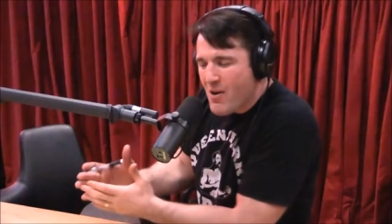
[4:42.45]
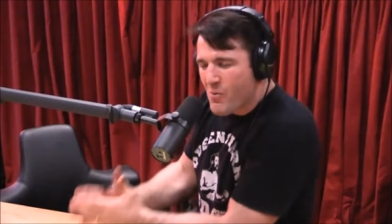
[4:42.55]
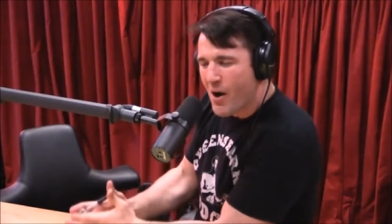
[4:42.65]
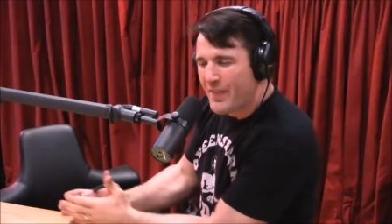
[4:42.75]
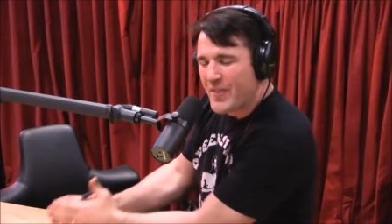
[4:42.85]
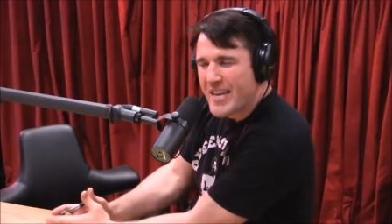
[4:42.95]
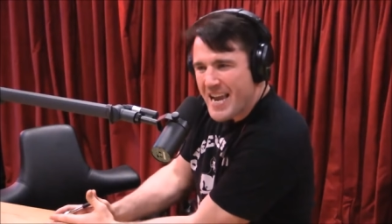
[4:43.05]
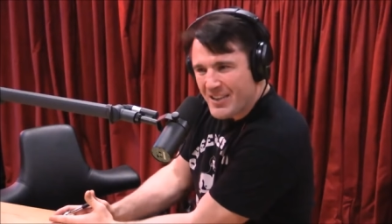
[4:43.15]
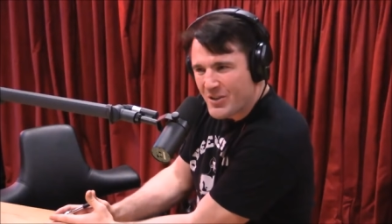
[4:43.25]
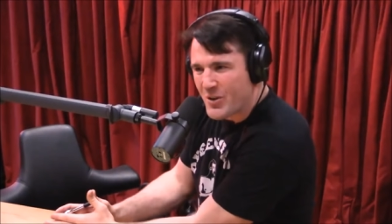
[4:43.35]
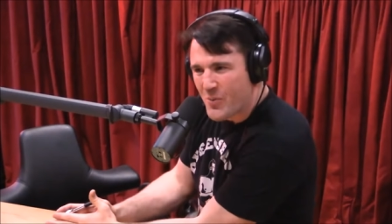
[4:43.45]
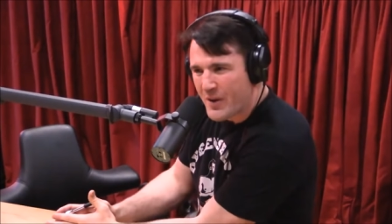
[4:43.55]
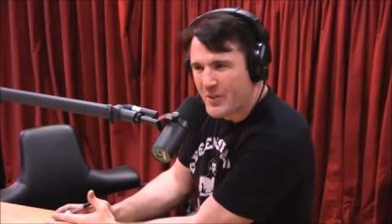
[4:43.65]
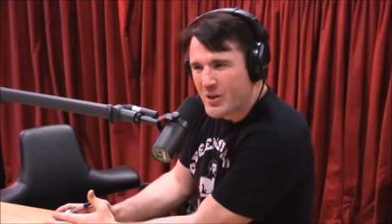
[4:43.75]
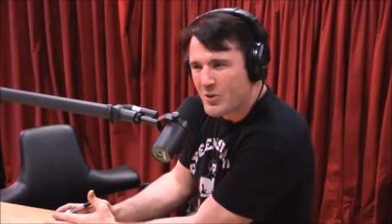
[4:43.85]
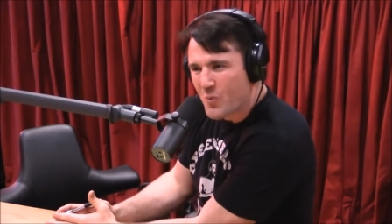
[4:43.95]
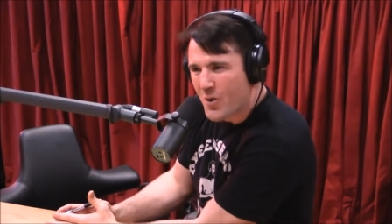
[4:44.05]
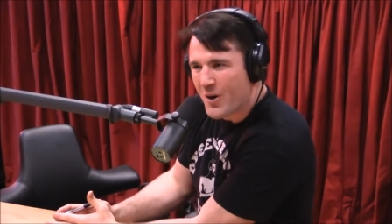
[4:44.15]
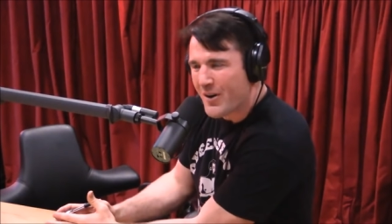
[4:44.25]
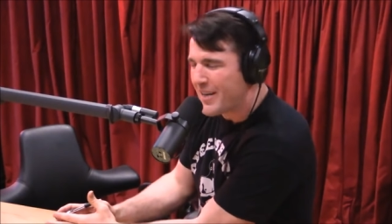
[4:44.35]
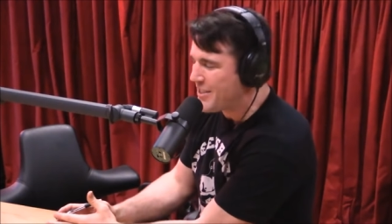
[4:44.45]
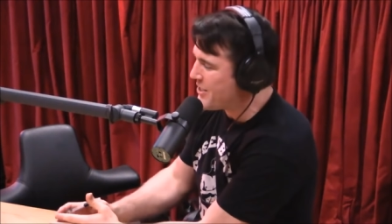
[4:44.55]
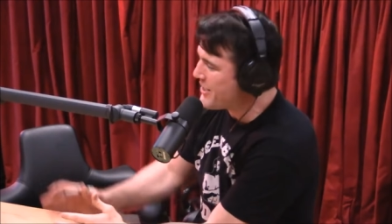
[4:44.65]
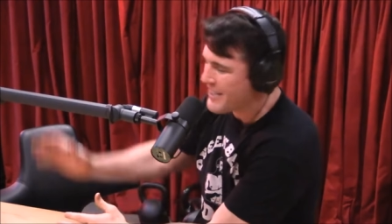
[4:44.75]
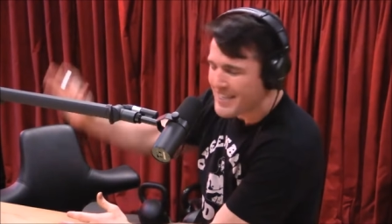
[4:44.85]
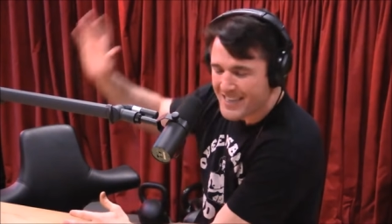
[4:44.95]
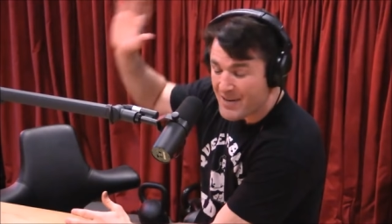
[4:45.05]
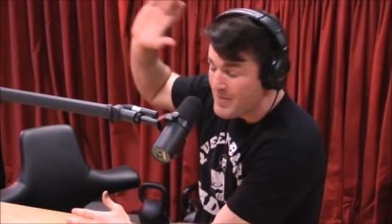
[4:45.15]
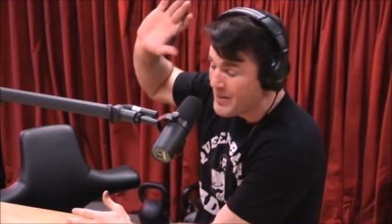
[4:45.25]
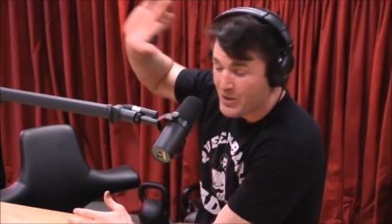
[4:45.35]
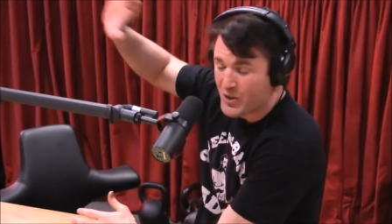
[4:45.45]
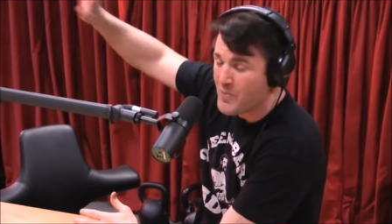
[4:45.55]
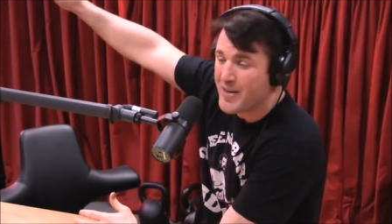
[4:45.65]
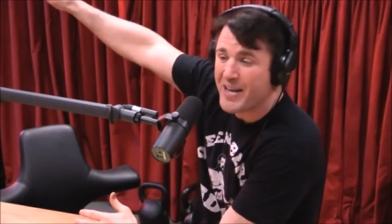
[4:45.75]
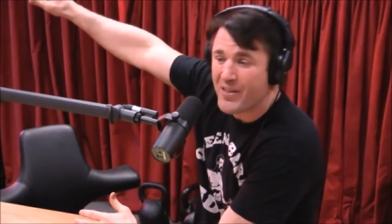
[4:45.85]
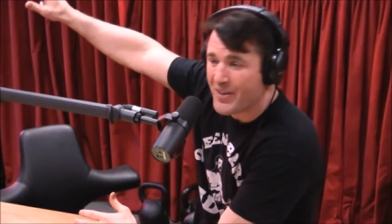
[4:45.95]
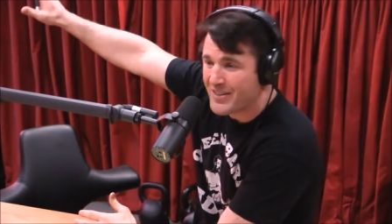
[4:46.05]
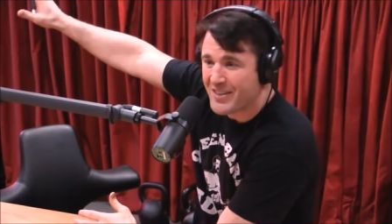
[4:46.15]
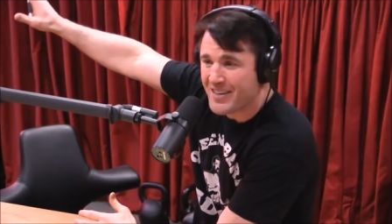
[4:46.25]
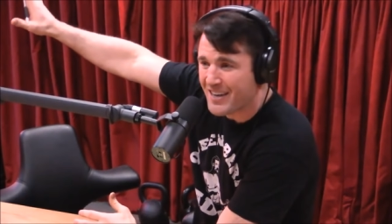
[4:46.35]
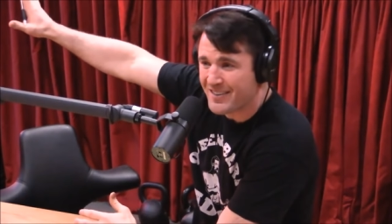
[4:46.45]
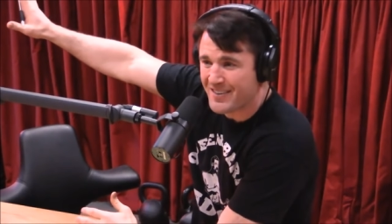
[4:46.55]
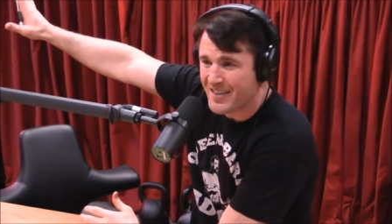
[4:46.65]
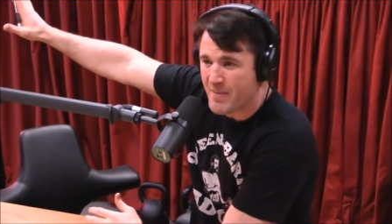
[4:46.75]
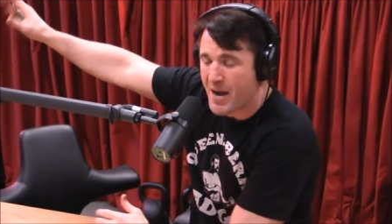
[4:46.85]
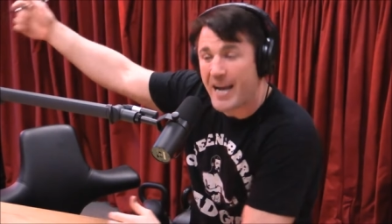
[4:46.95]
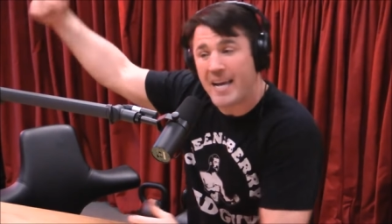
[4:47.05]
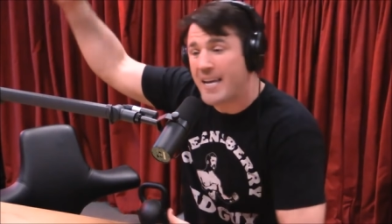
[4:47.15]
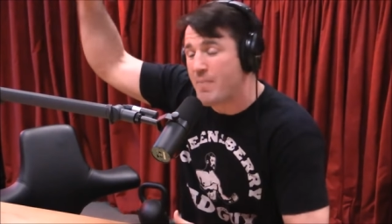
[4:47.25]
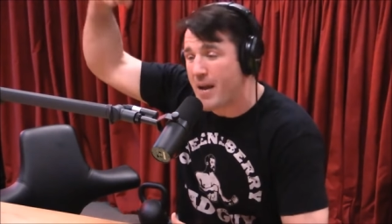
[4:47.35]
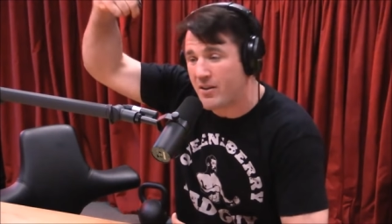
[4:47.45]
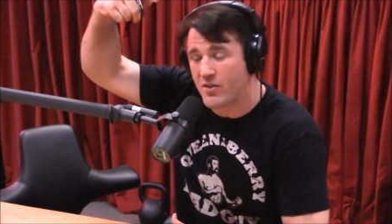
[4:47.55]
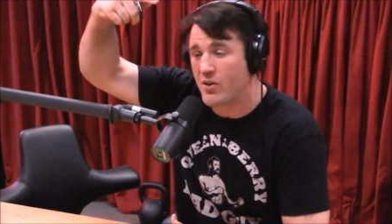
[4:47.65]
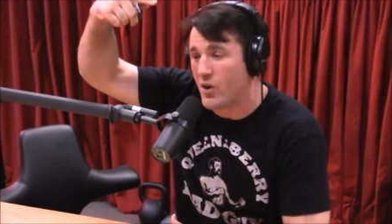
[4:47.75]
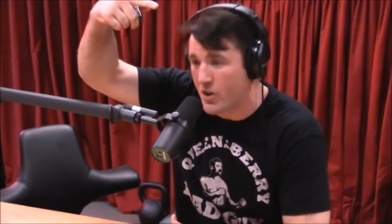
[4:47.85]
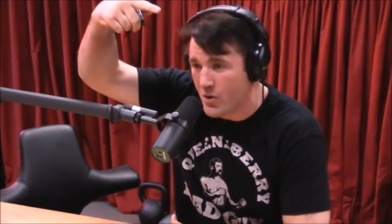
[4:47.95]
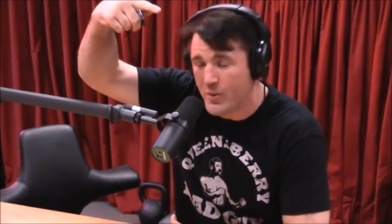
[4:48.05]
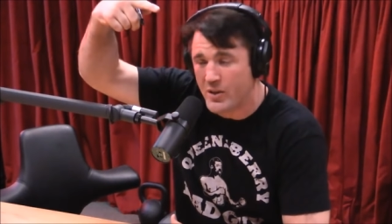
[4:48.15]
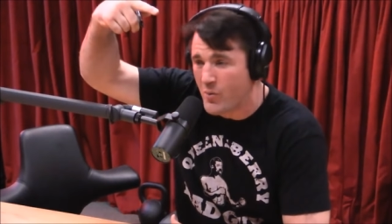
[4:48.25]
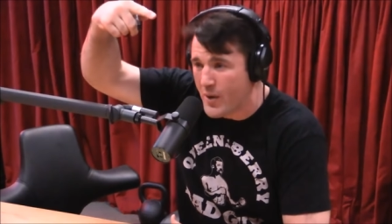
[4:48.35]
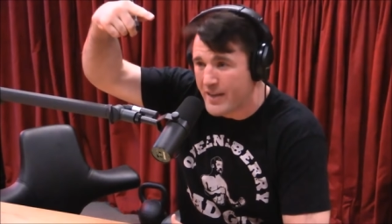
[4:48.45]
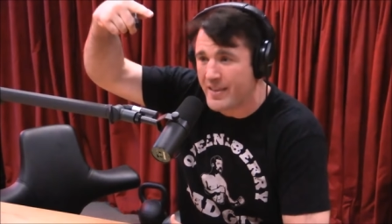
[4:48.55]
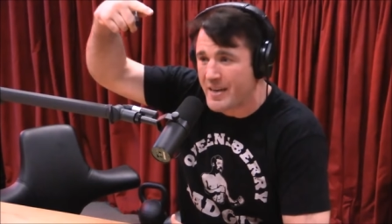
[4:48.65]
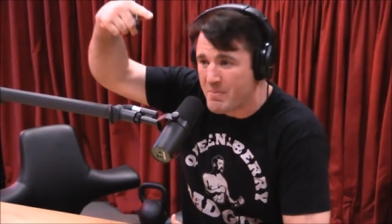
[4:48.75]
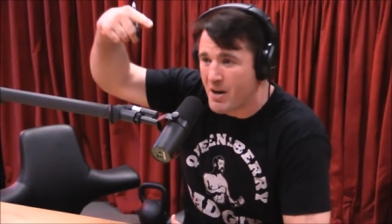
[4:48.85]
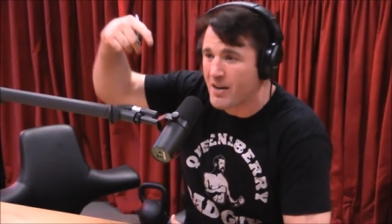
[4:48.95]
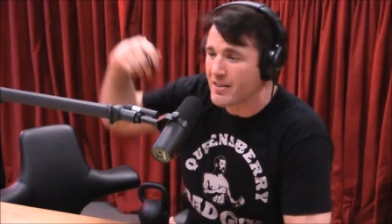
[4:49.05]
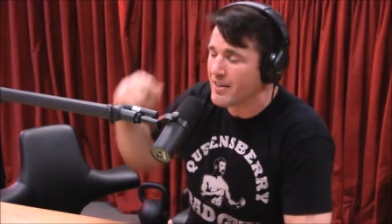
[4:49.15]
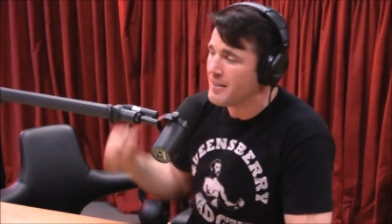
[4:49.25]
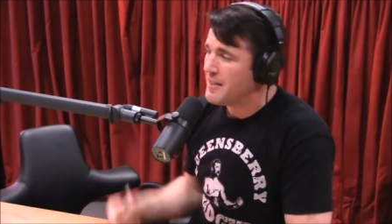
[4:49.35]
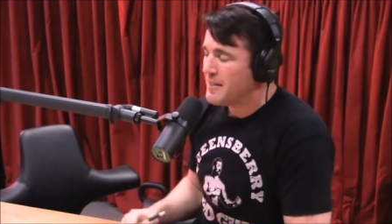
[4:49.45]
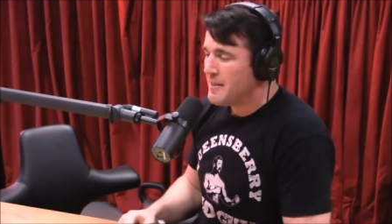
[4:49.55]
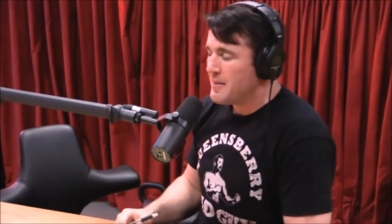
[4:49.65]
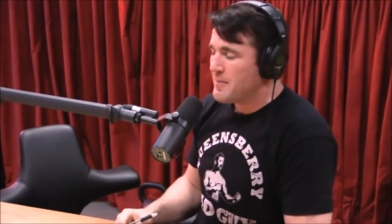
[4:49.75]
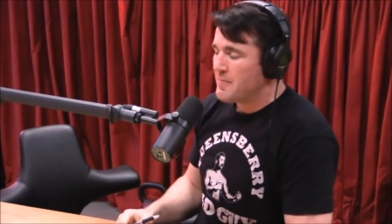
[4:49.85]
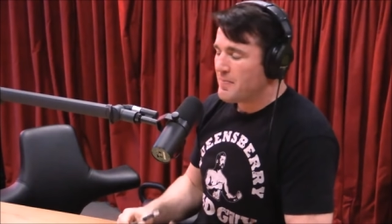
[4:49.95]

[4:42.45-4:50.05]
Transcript: want the answer to what those were. It's just, it's like there's too many other things to talk to this guy. But I got to get back to the hooker with the wig that he mugged. I've